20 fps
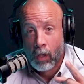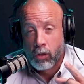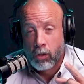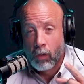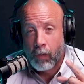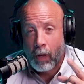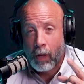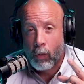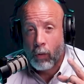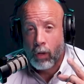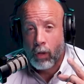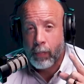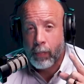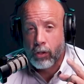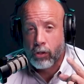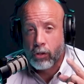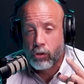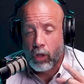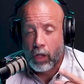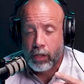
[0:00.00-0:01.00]
So if I want to
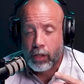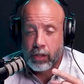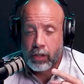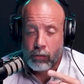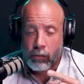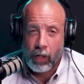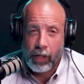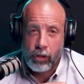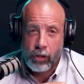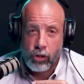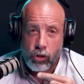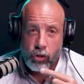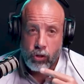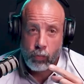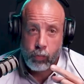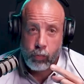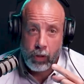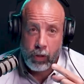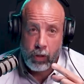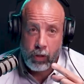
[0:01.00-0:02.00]
build a trusting
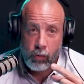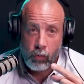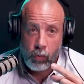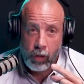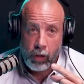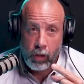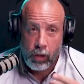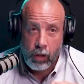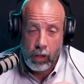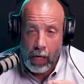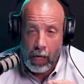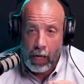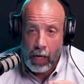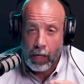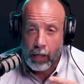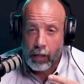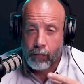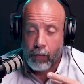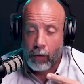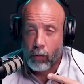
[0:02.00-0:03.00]
relationship with
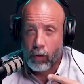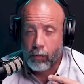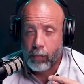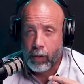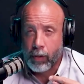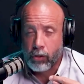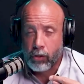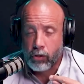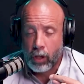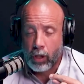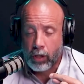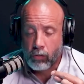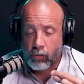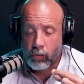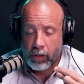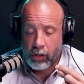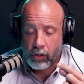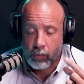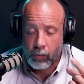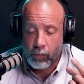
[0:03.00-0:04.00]
Don, if I want to build a trusting
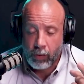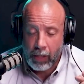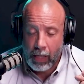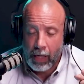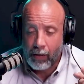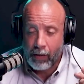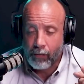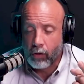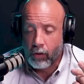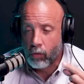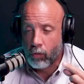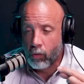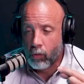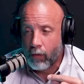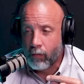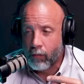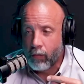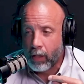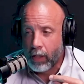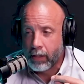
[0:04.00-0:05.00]
relationship with Evan or
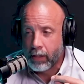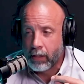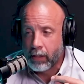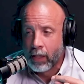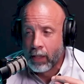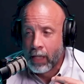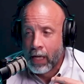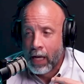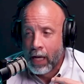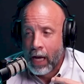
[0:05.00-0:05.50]
whoever it is,